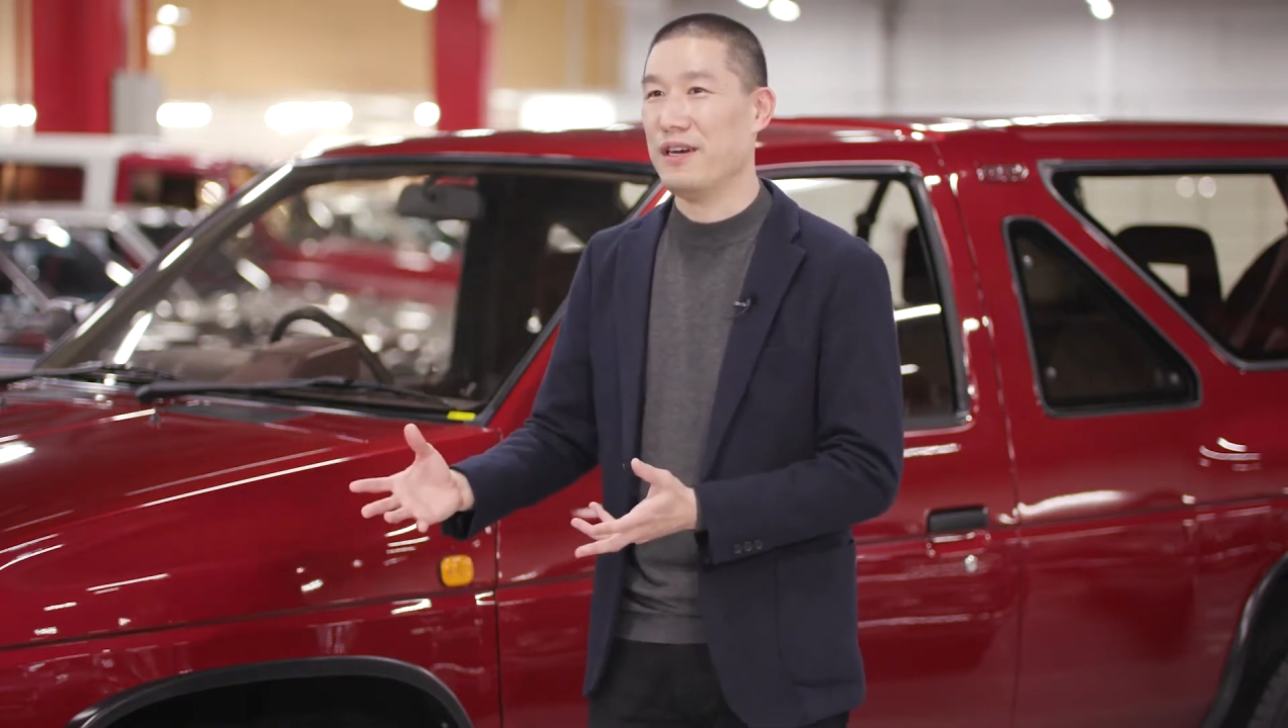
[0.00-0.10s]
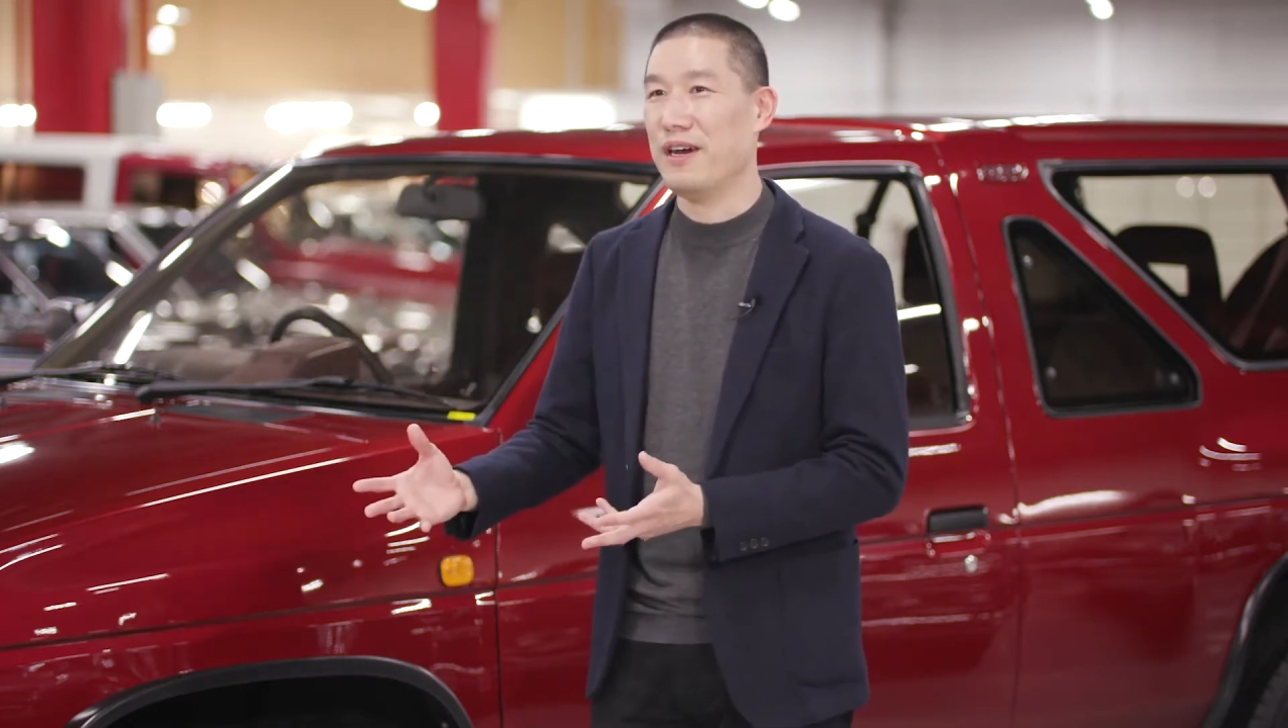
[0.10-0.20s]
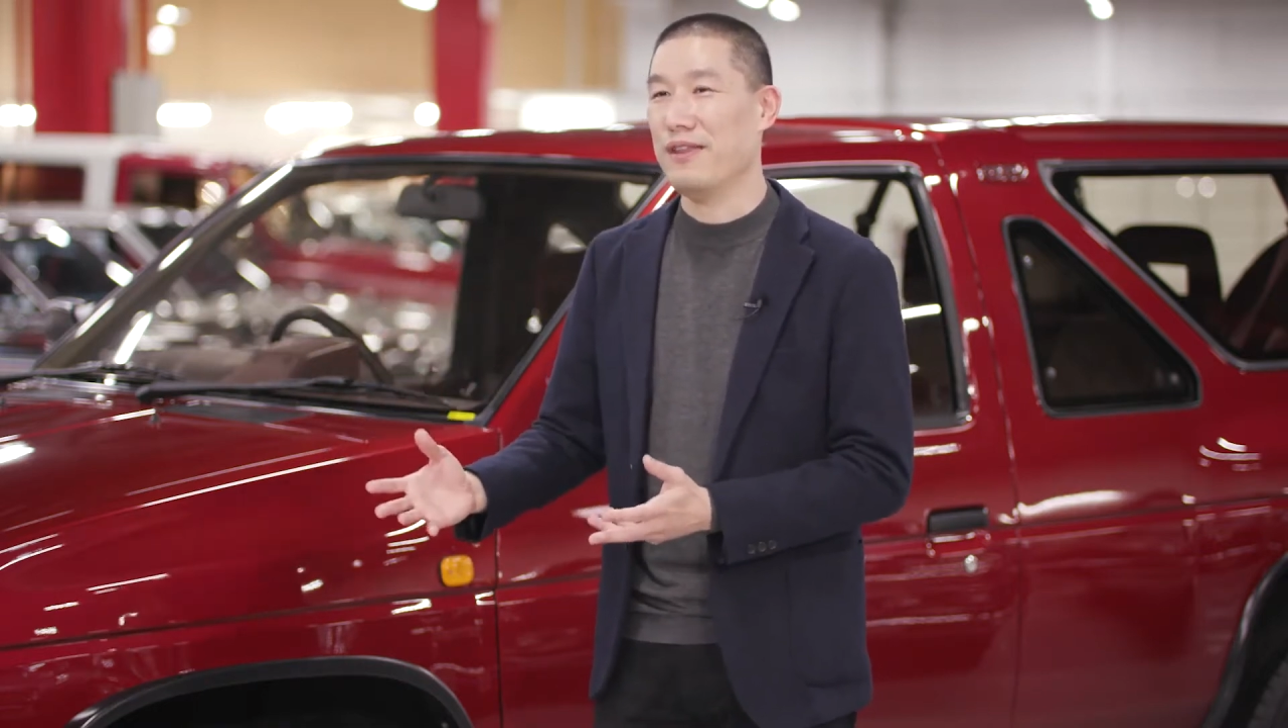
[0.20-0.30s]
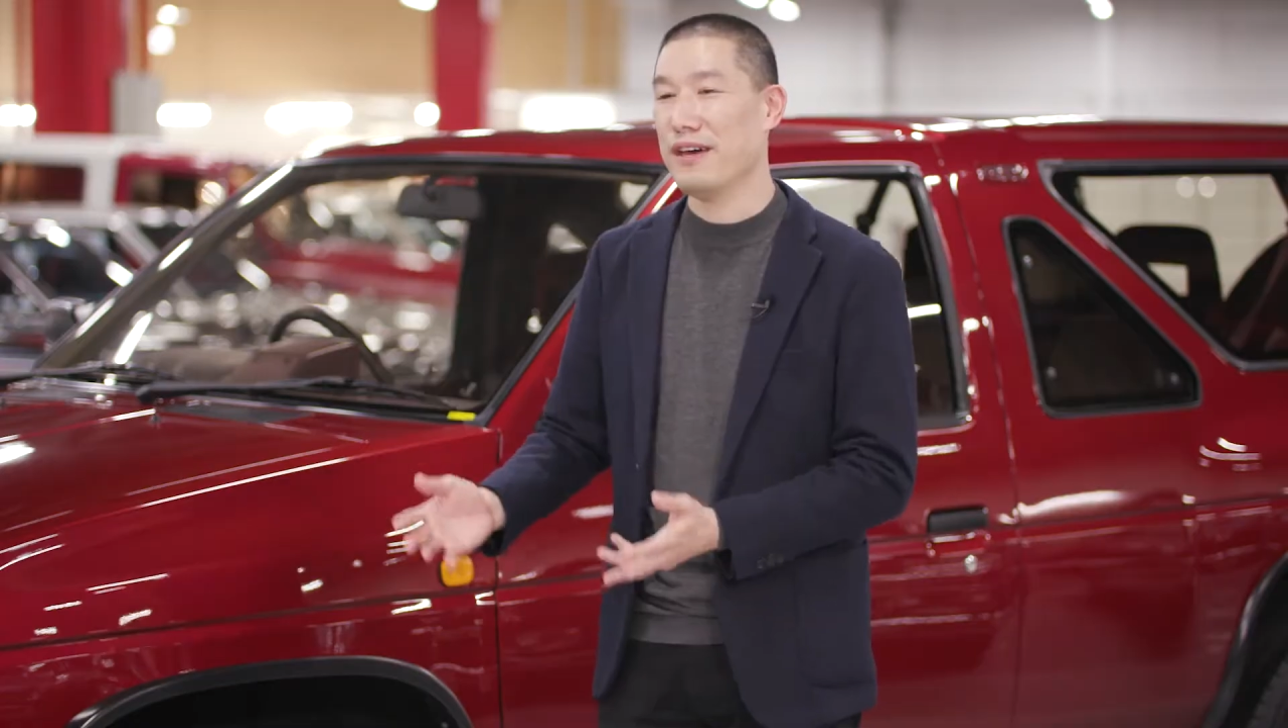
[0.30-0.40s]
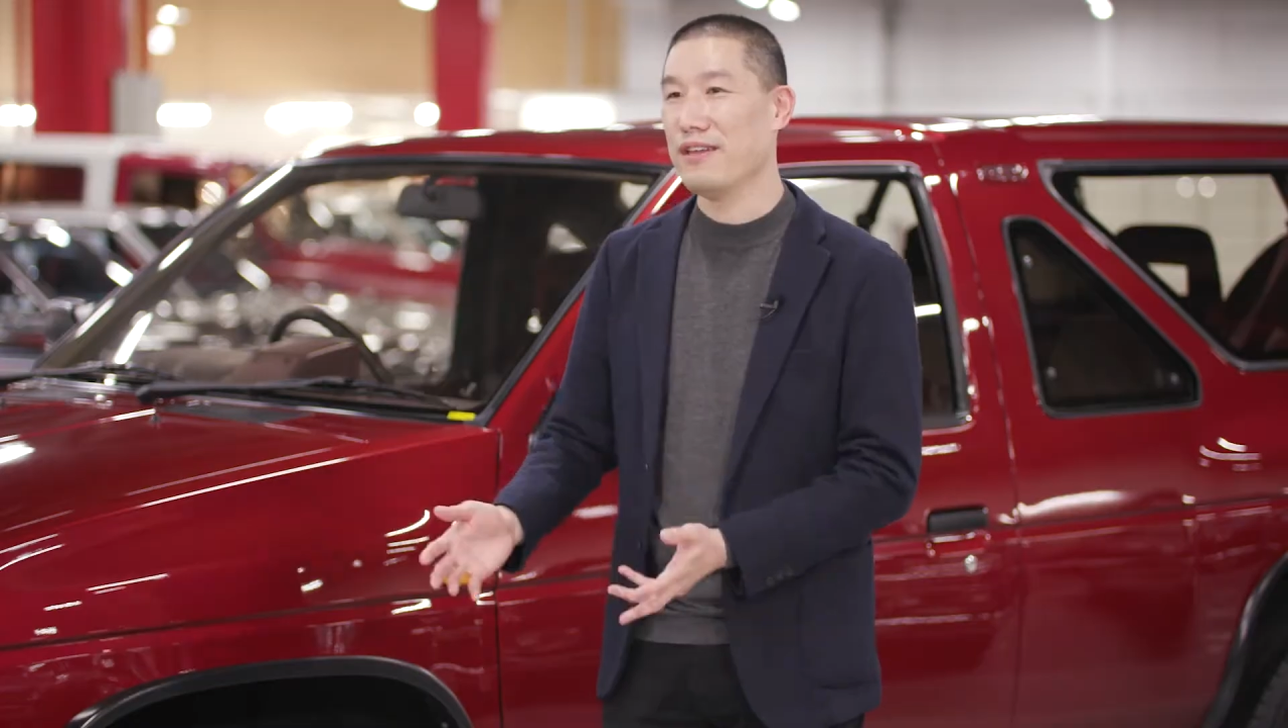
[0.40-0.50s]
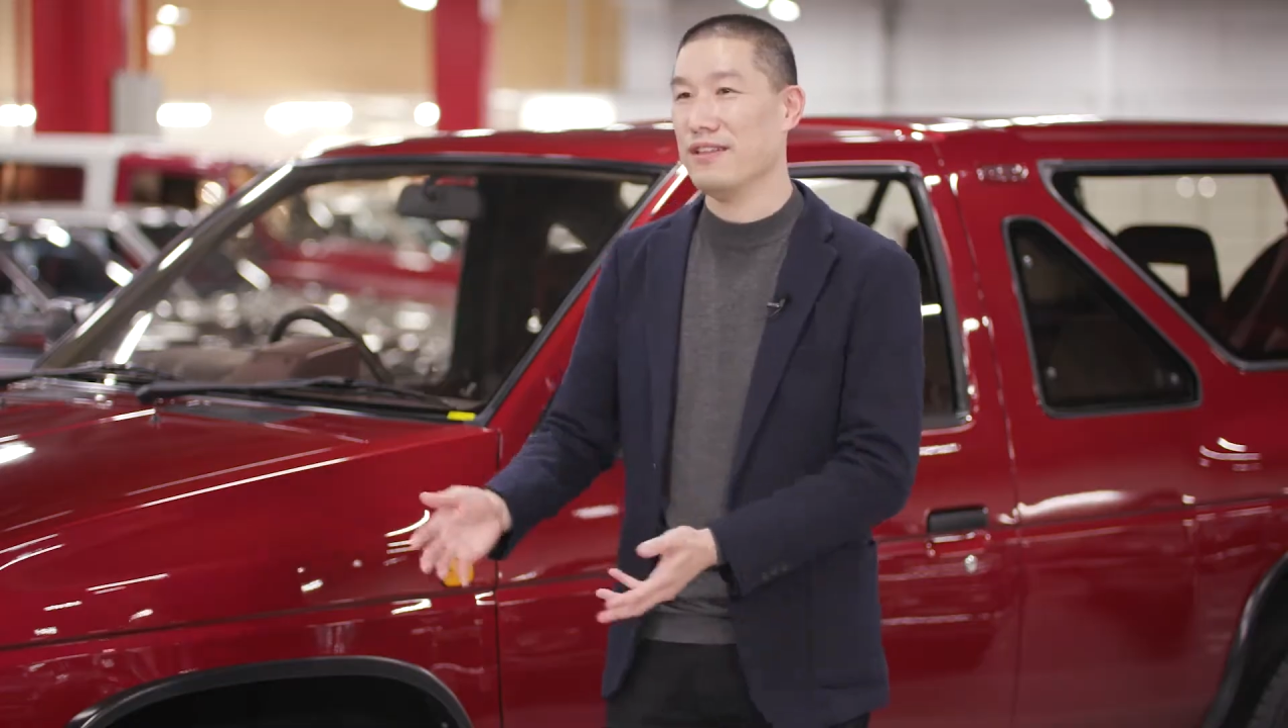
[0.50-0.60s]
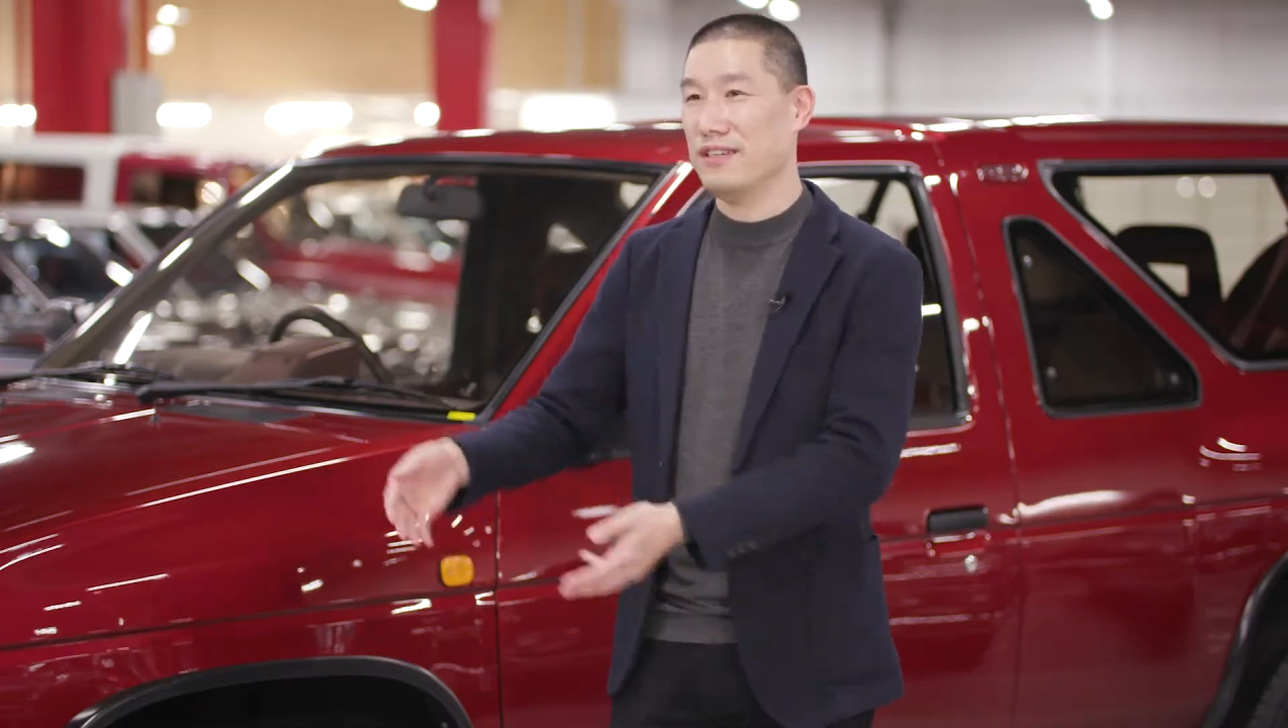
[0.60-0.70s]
And then